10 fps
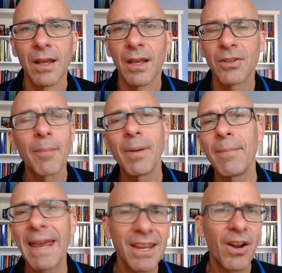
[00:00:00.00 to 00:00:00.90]
So I've been
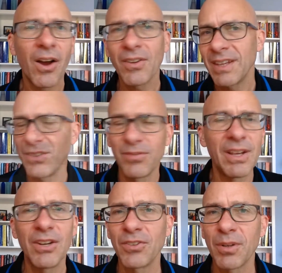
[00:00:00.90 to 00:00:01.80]
making all these
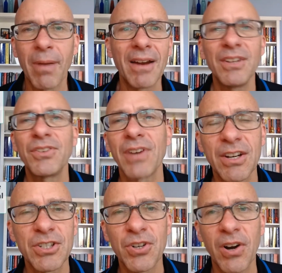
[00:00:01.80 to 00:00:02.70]
videos about insider
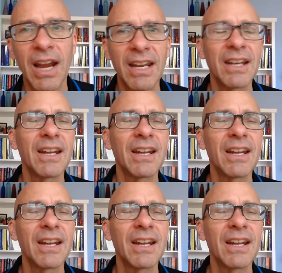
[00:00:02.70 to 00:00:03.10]
trading,